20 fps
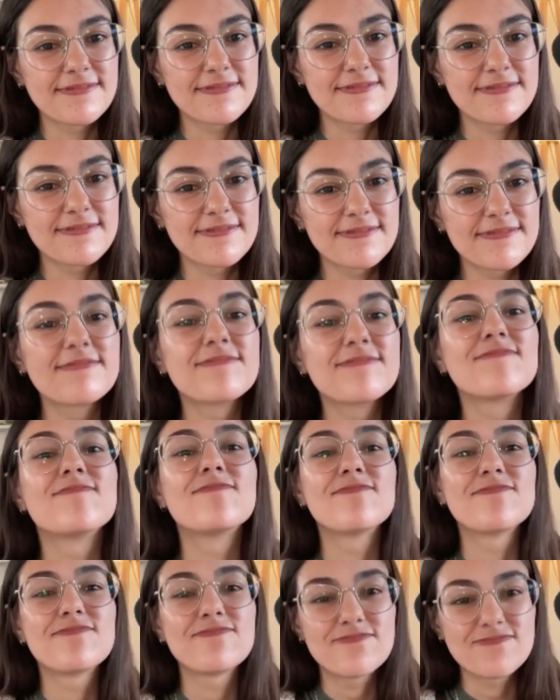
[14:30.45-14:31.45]
And of course,
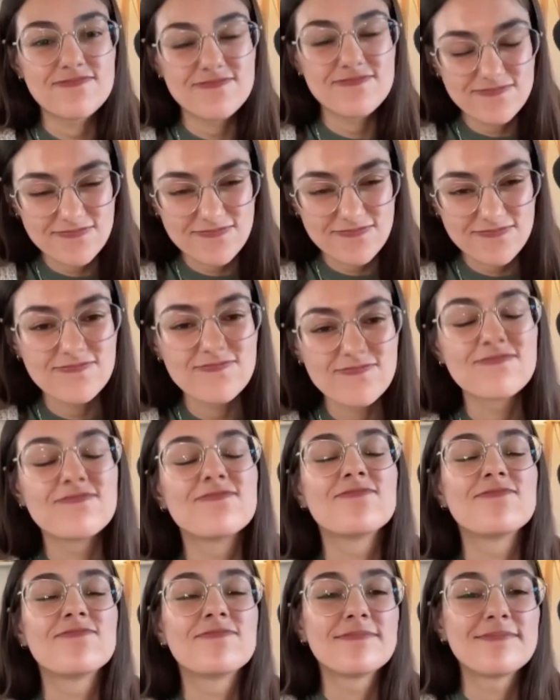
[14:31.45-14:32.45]
you kind of
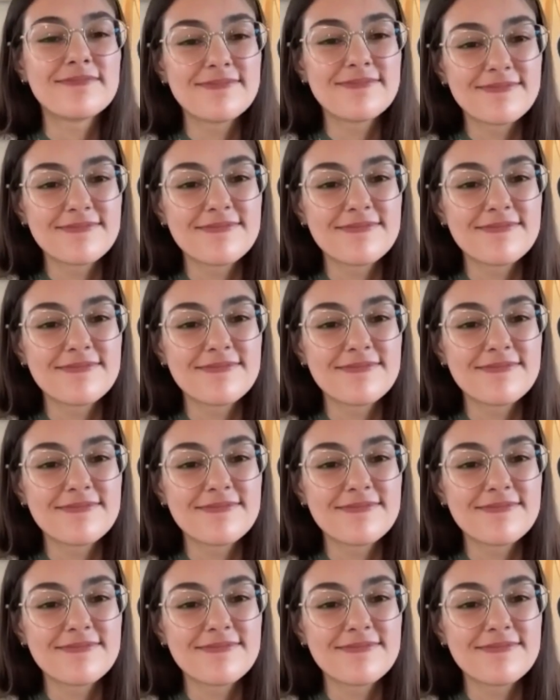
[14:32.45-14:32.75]
feel